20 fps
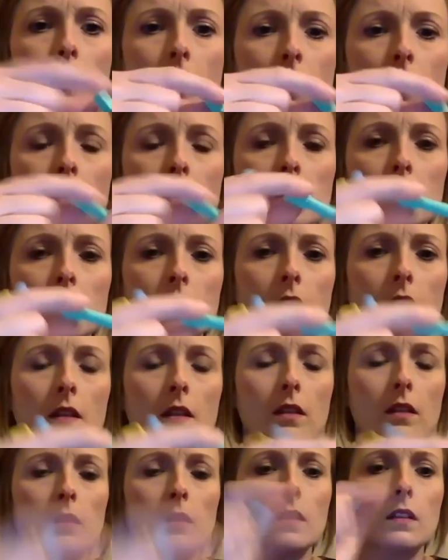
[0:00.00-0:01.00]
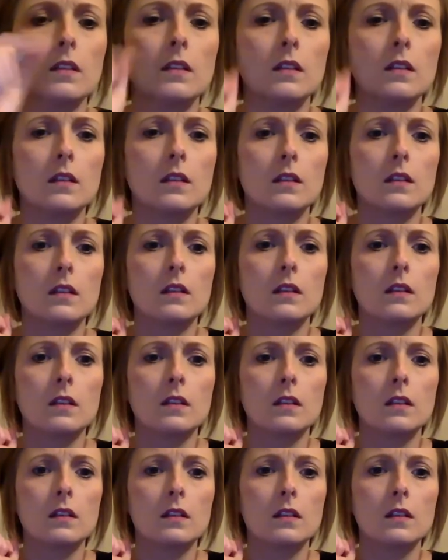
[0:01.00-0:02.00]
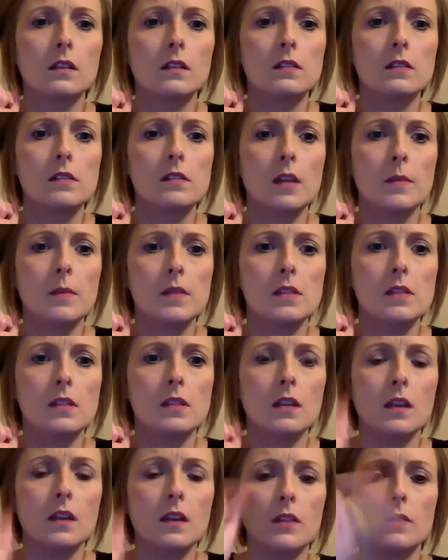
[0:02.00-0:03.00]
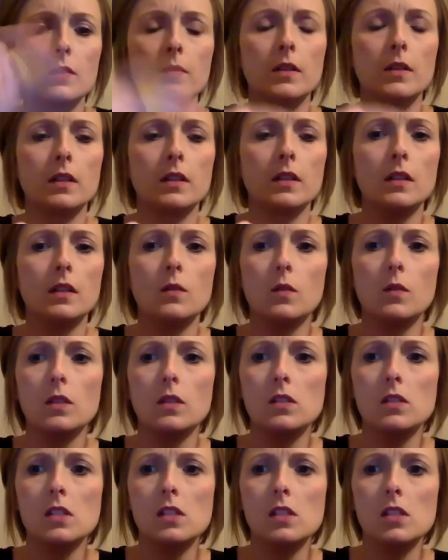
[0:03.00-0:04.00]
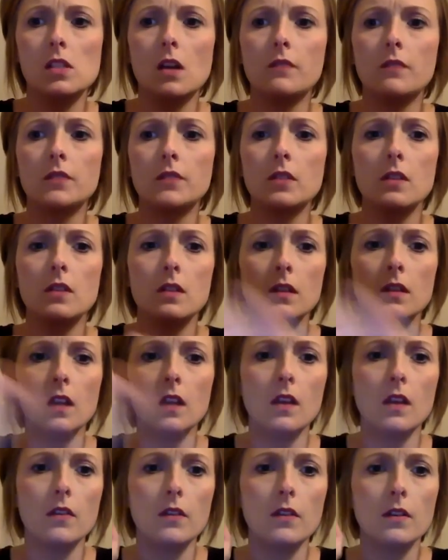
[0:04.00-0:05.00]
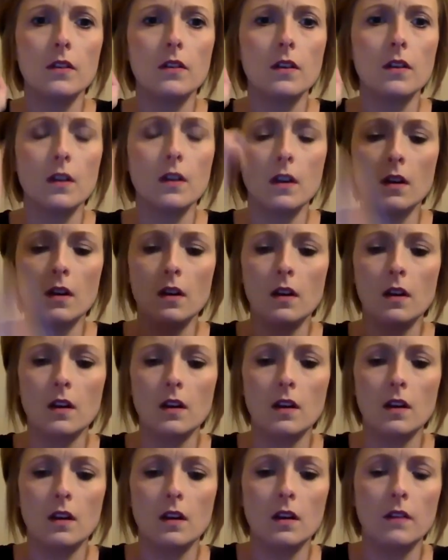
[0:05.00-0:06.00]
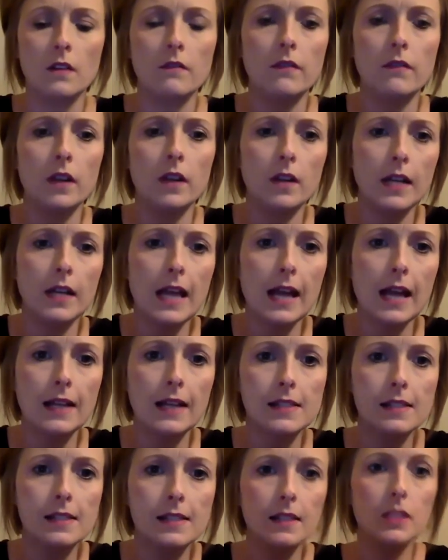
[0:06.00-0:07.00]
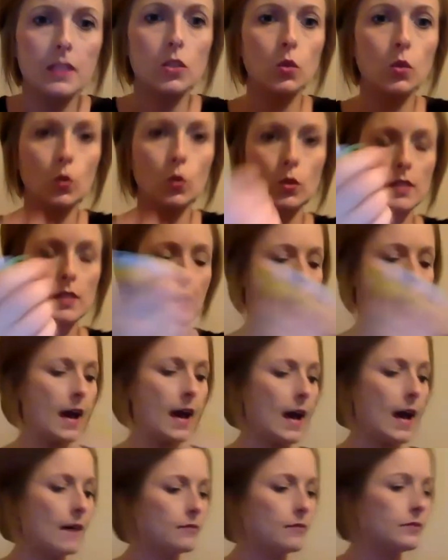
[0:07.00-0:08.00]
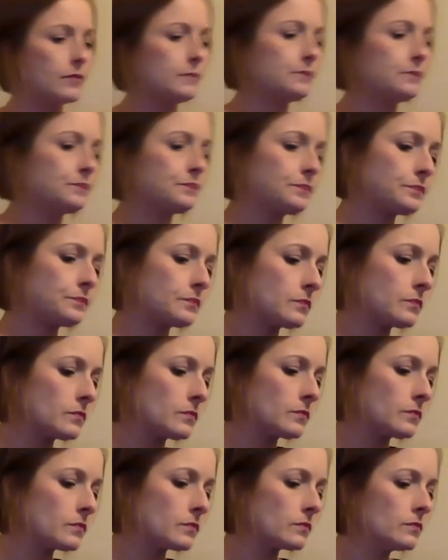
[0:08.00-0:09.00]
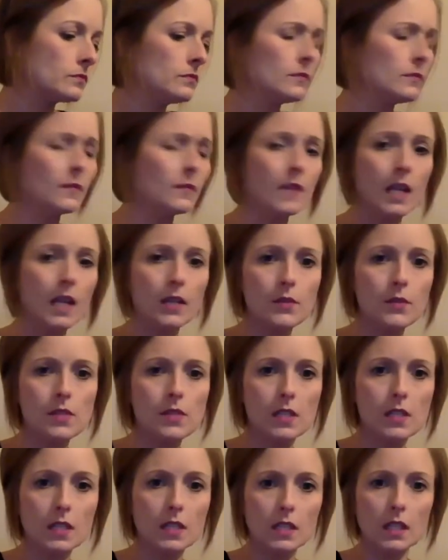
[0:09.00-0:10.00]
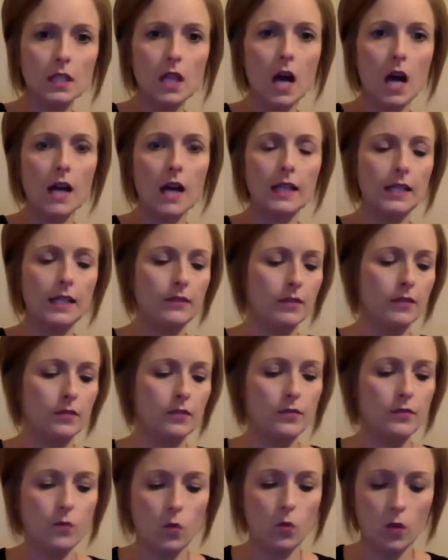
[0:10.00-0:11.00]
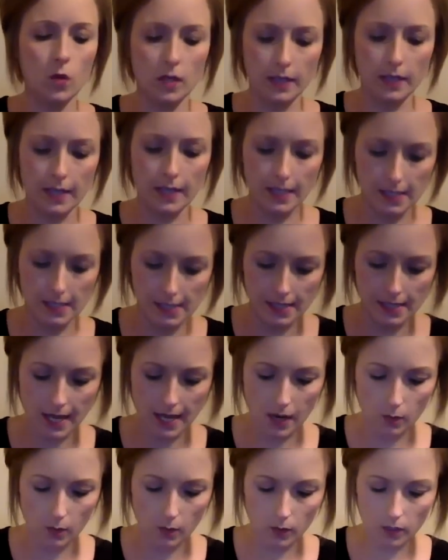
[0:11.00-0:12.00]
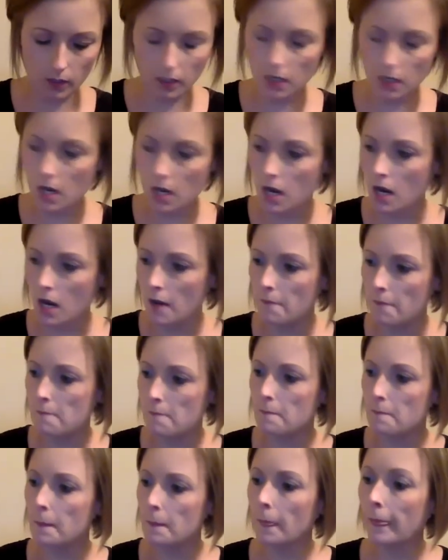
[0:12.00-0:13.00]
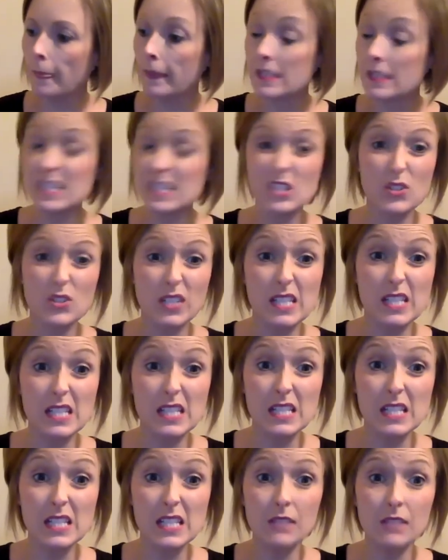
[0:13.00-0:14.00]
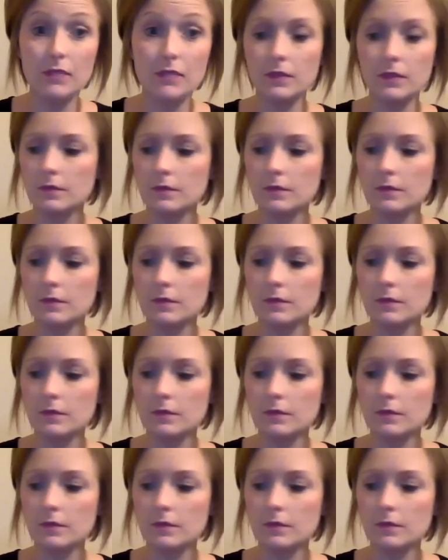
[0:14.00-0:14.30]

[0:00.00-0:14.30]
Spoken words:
And then same as the other one. I think one's just softer than the other. Very excellent tool to have. I used it a lot, even for kids that were sensory sensitive.